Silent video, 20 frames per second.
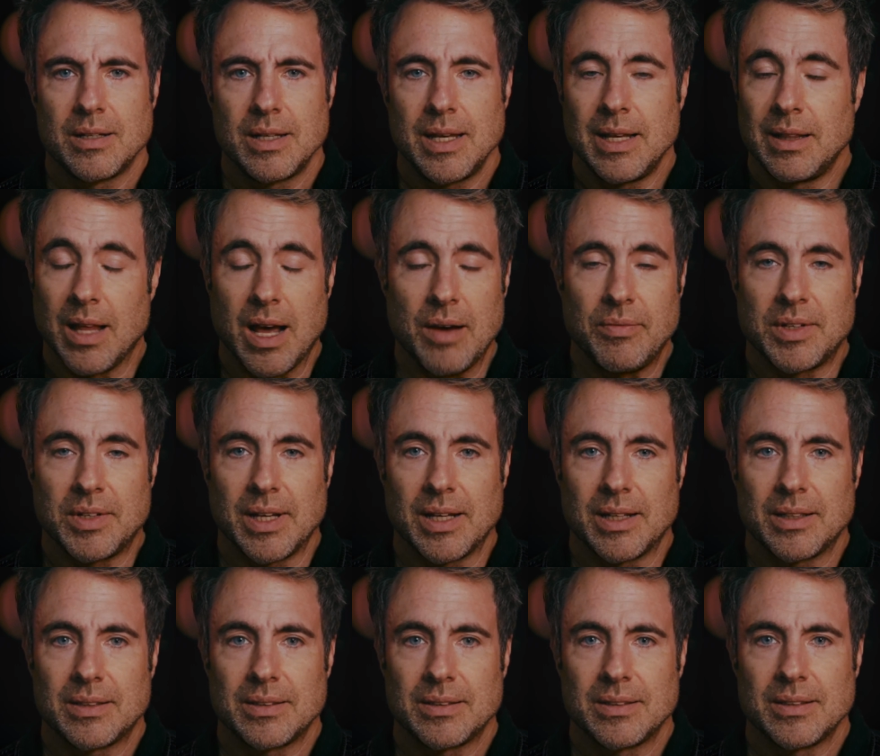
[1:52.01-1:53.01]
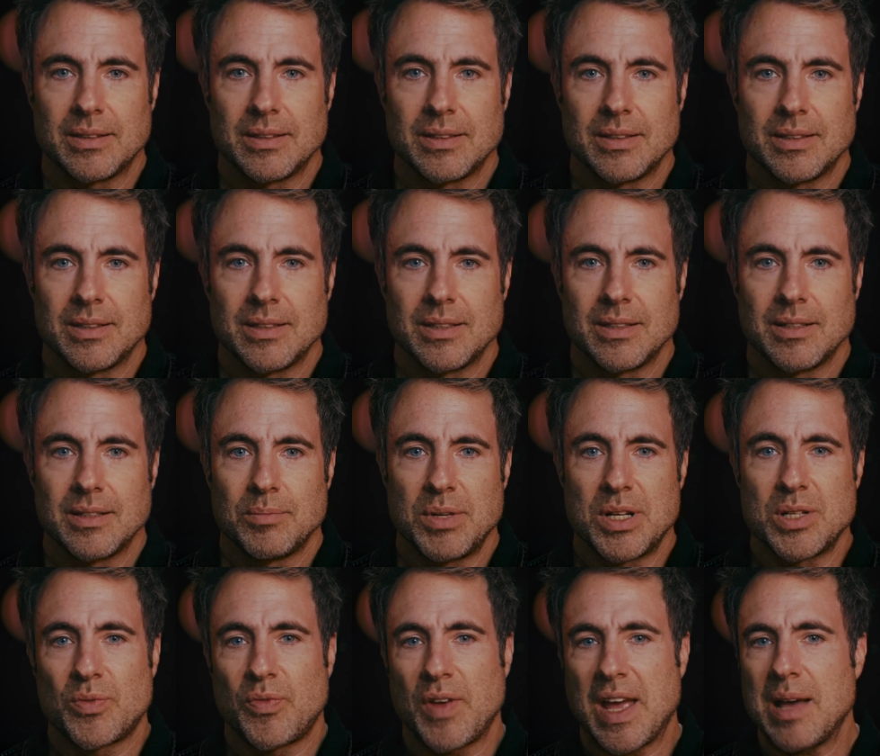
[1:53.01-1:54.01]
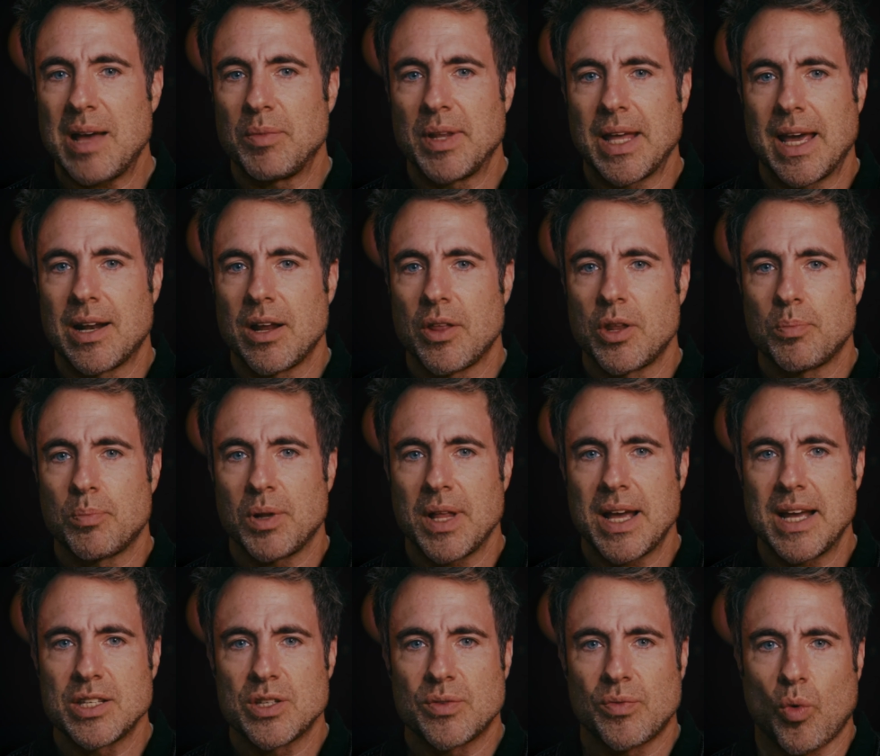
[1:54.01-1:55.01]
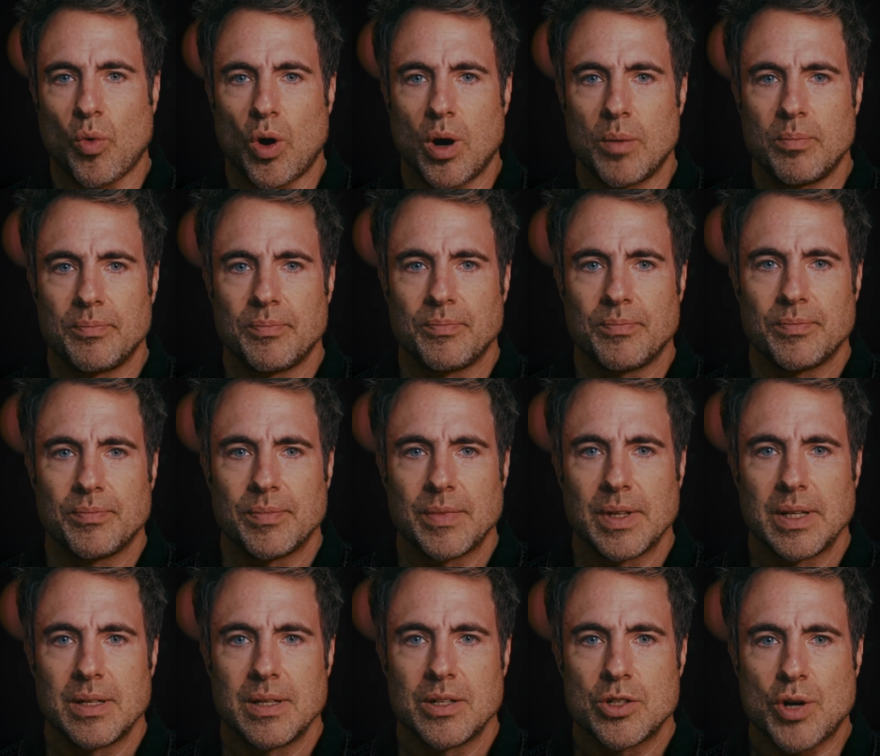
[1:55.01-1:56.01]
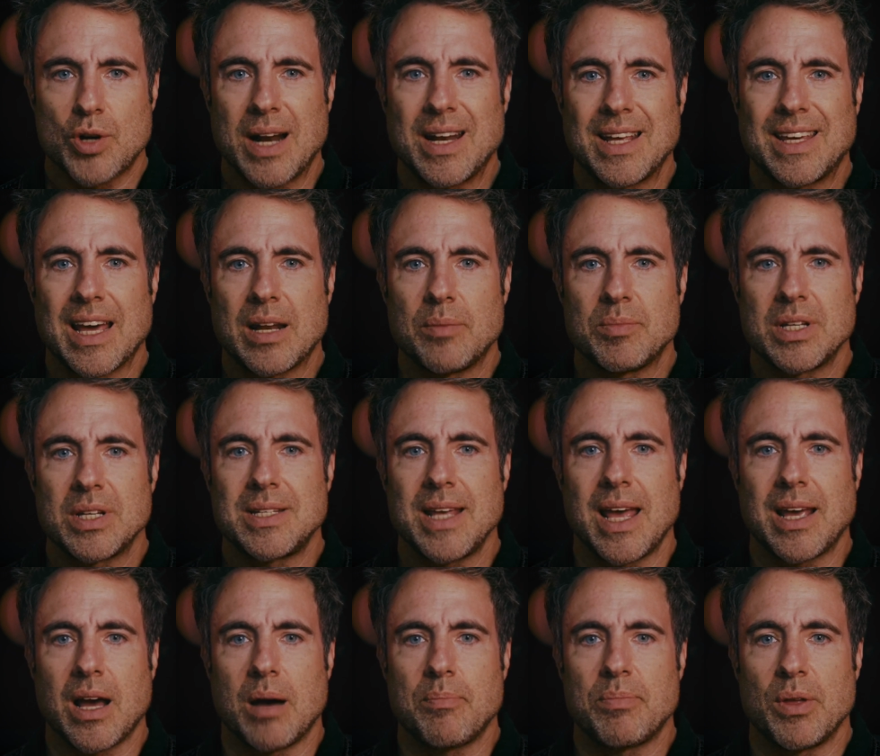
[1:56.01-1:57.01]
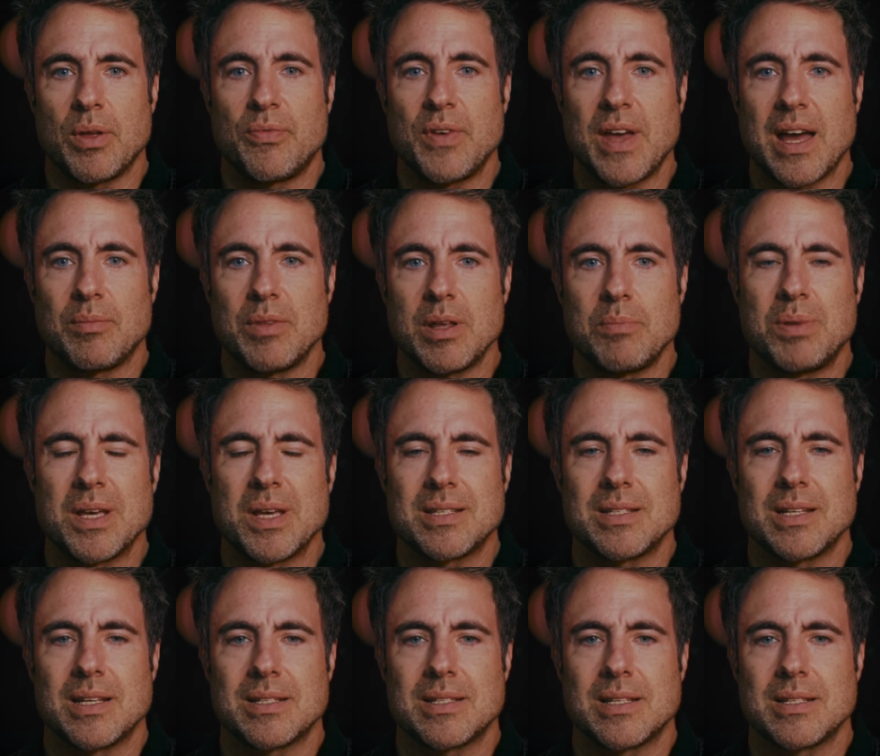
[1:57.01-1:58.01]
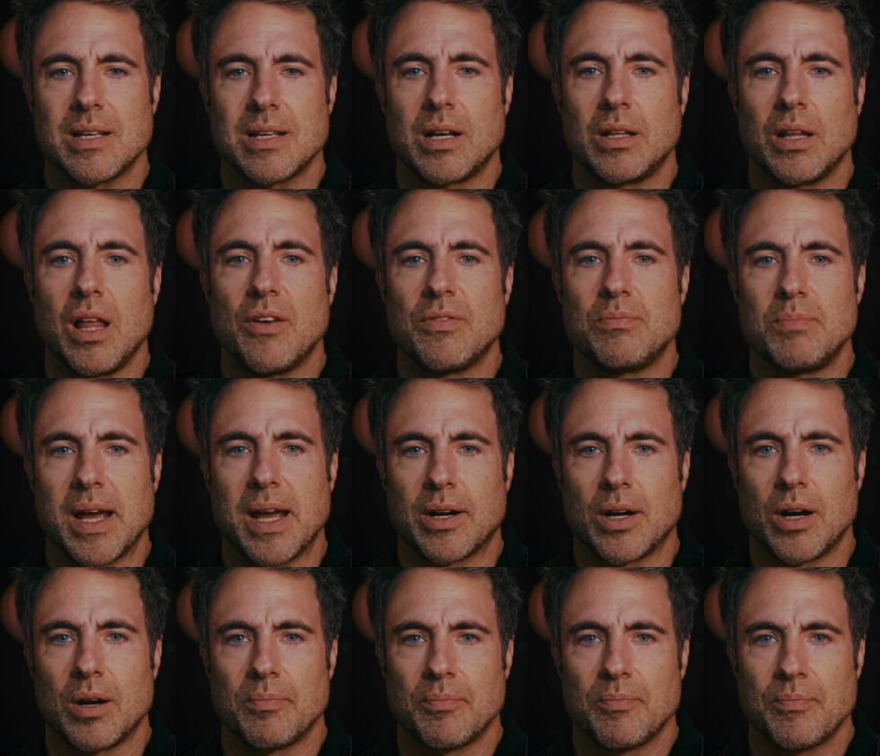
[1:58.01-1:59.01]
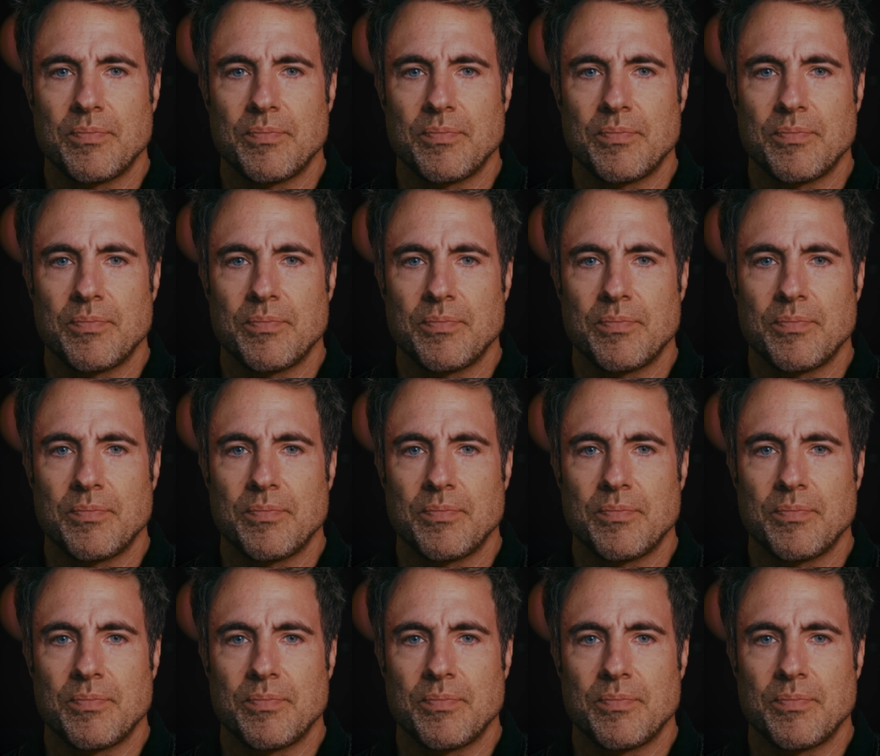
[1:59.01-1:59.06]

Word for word: He loved it, but his family had other plans for him, trying to get him to take up the family business as a glove maker